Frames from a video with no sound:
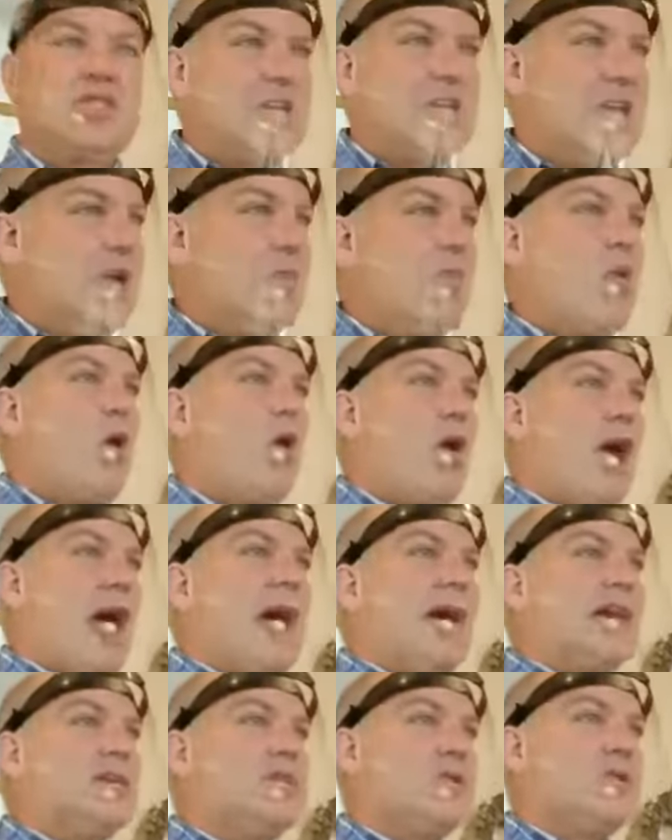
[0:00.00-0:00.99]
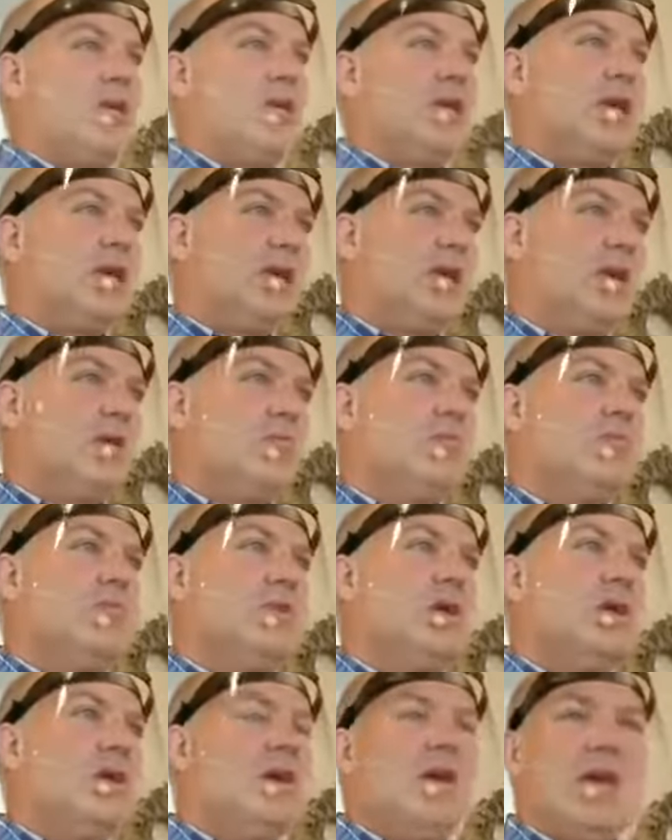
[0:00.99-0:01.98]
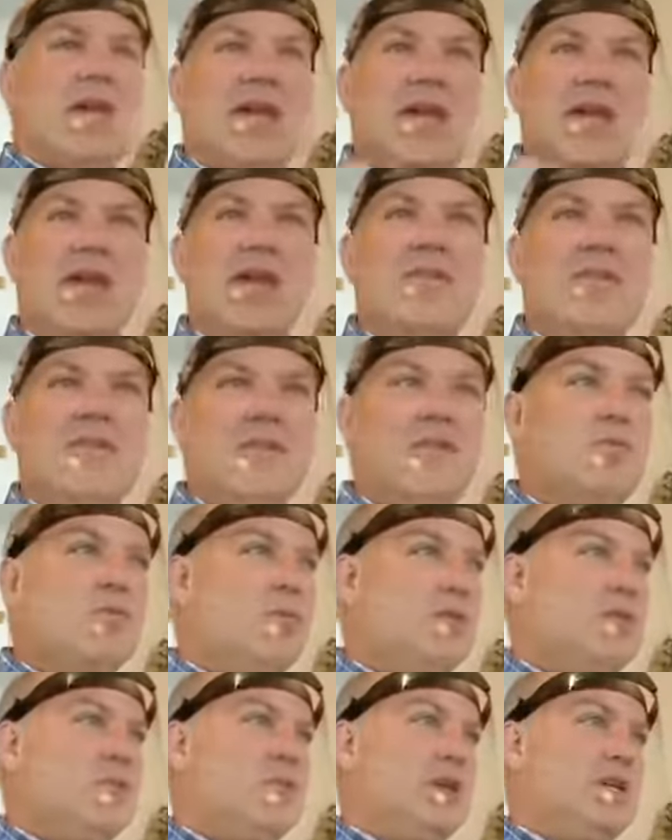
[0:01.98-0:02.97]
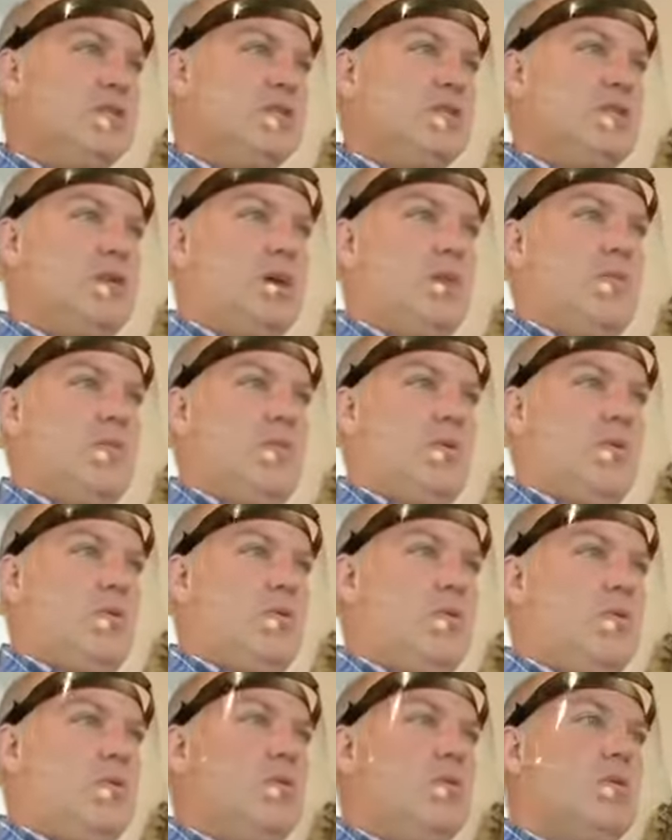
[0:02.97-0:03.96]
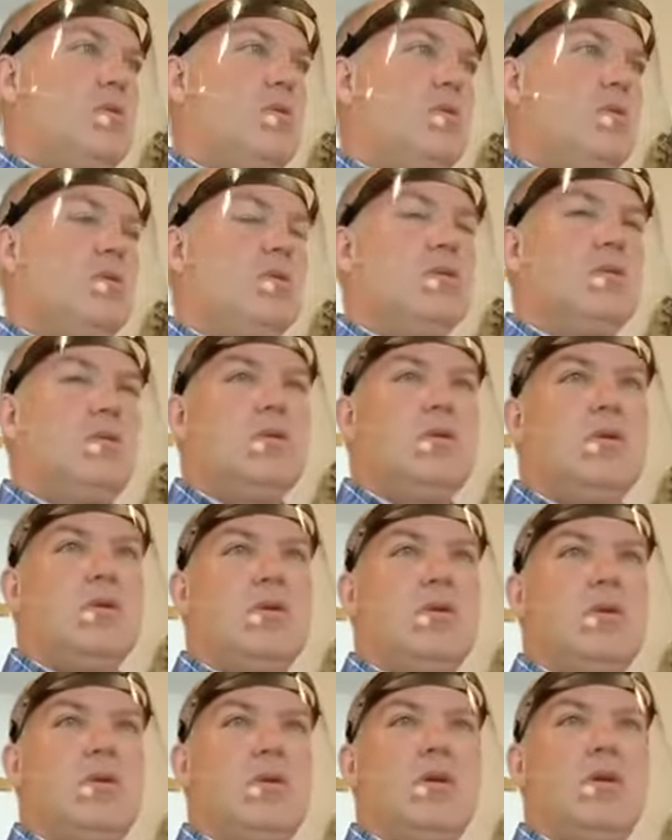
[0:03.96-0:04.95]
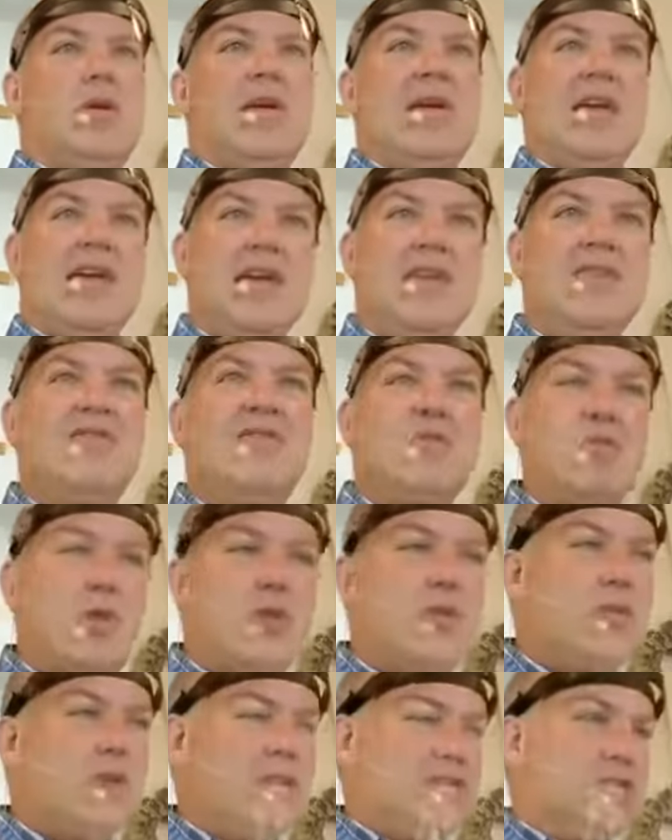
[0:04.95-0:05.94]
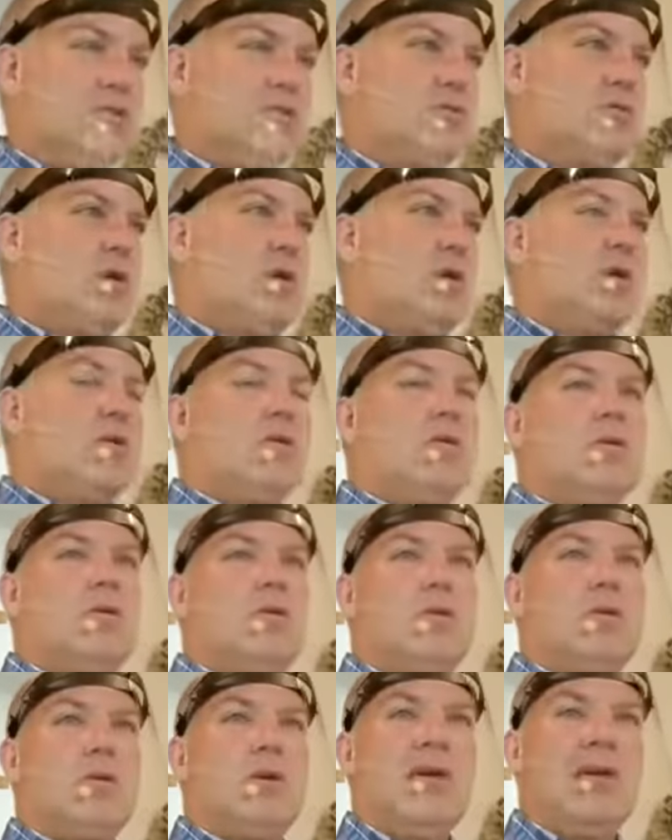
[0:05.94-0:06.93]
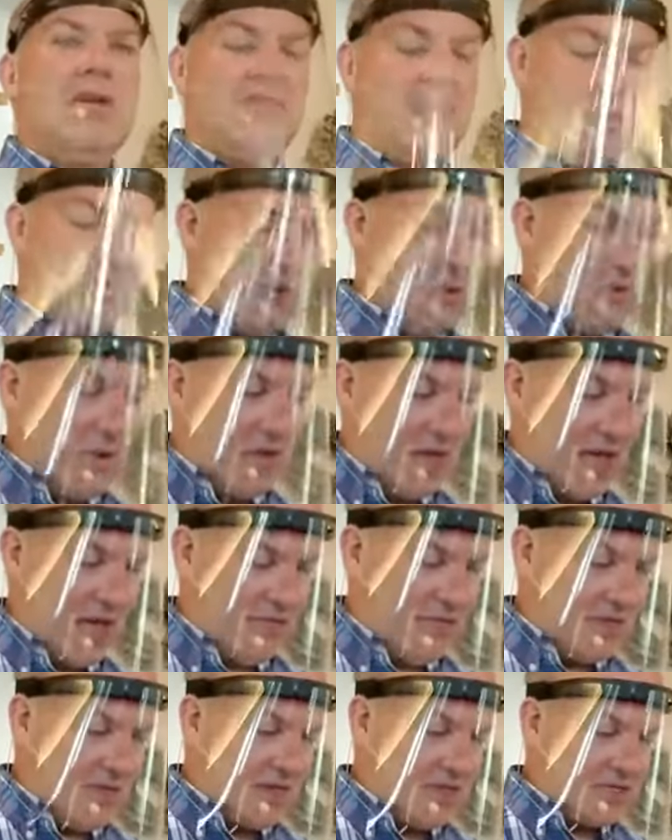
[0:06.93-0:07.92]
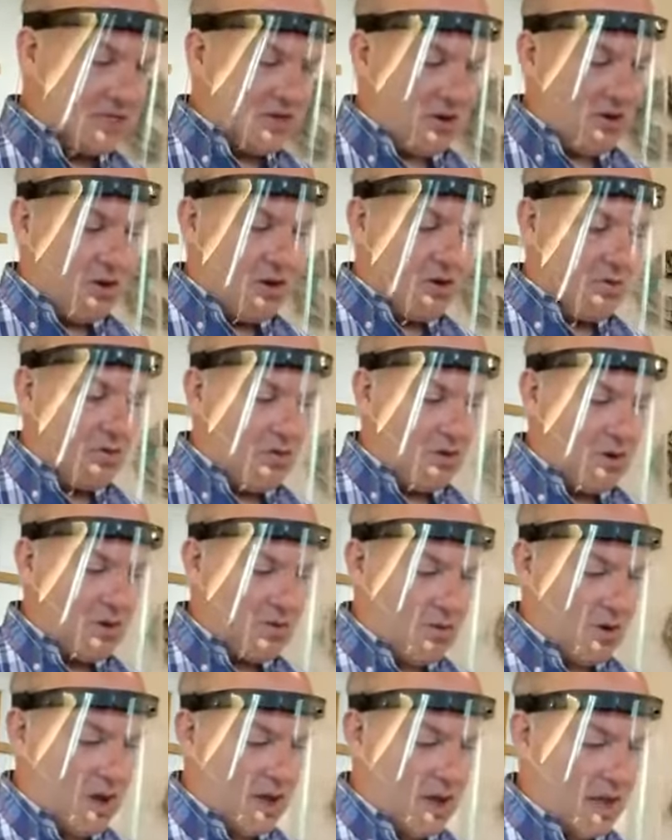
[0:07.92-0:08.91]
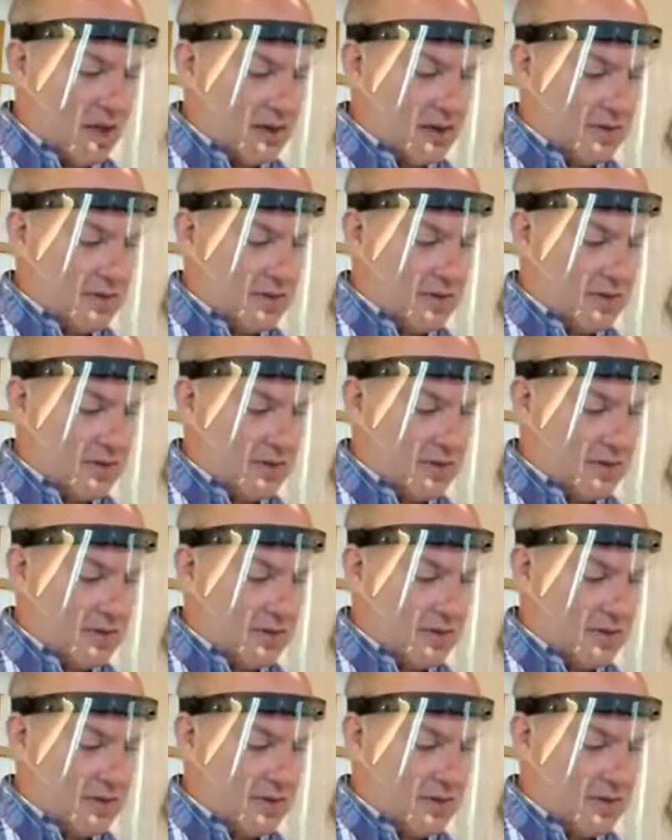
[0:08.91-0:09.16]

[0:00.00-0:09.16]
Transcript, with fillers: keep our eyes on Him, even when we stumble, even when we struggle, even when we have things that aren't going right,